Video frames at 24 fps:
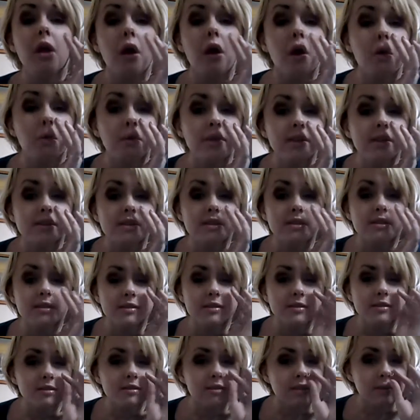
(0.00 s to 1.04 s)
Oh, and this
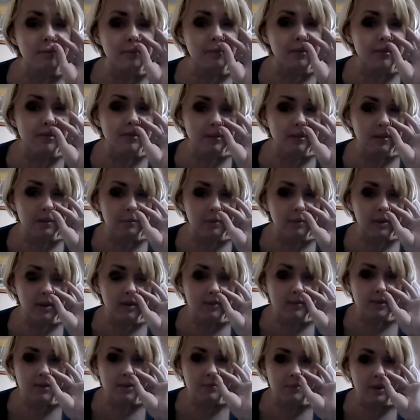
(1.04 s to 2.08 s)
isn't something stuck up my
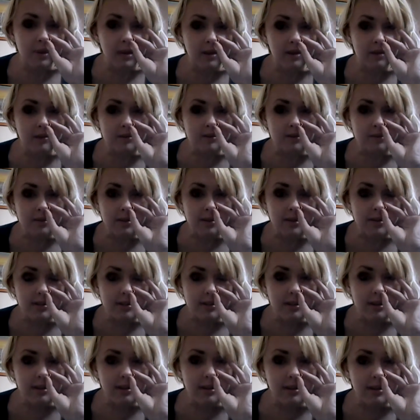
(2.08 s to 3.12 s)
nose. It's my nose ring.
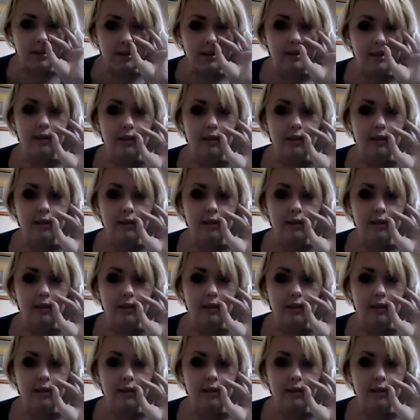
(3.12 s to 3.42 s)
See?